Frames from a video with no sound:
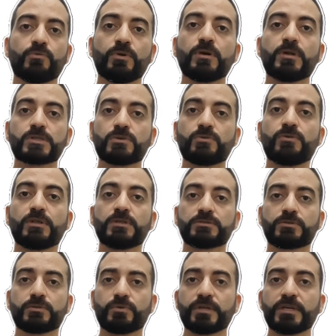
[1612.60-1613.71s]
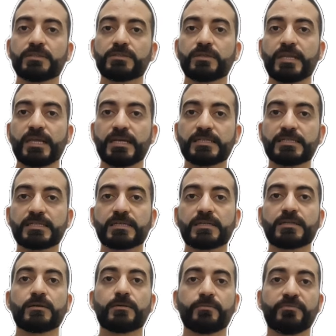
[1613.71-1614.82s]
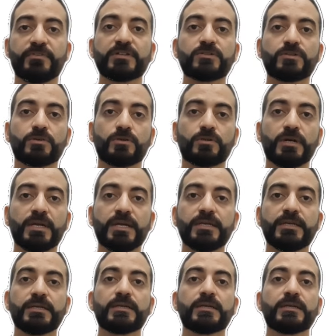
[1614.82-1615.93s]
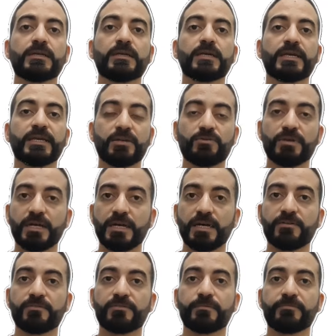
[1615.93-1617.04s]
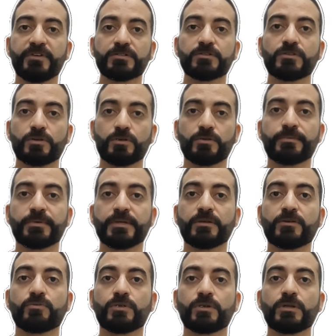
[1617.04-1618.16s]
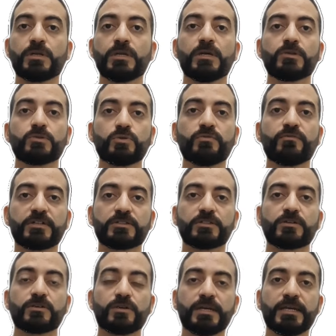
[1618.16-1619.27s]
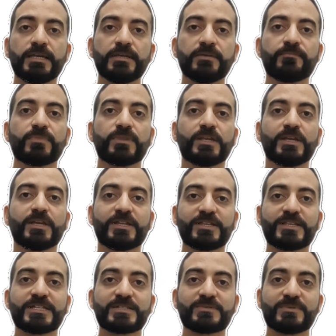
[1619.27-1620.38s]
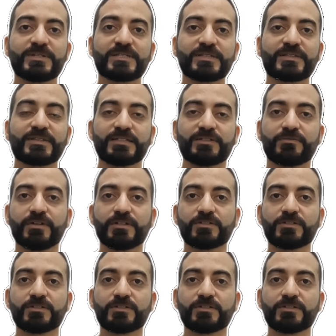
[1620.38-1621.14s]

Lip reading: We also want to get the answer vector OA. Here we have vector OP equal 2 vector OA. This means that